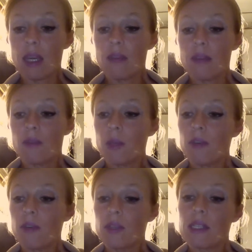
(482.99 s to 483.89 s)
And for
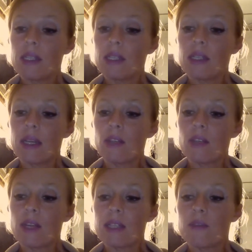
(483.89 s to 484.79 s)
whatever reason, that
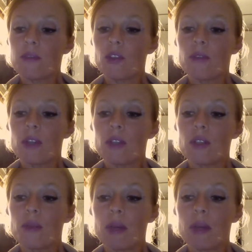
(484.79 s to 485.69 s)
transferred over
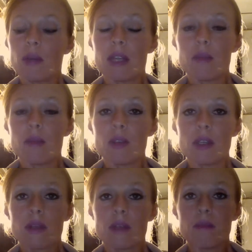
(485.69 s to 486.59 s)
into my writing
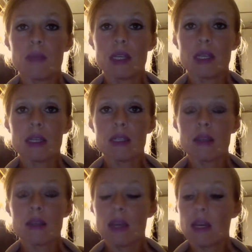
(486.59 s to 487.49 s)
music, because
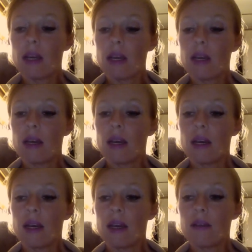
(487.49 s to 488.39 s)

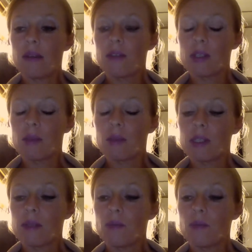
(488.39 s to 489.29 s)
I, for some
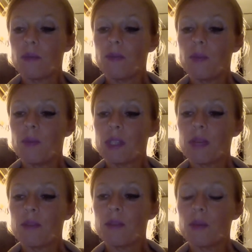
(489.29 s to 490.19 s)
reason, was
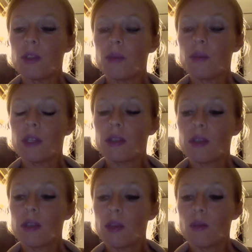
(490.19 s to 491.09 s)
comfortable with
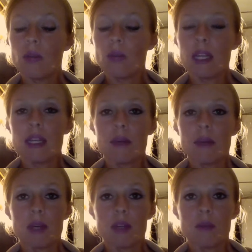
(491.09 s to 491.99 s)
writing
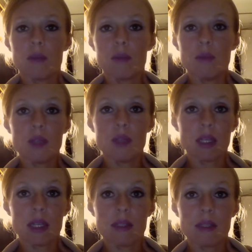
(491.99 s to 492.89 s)
out my own music
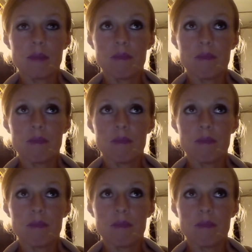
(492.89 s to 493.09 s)
lines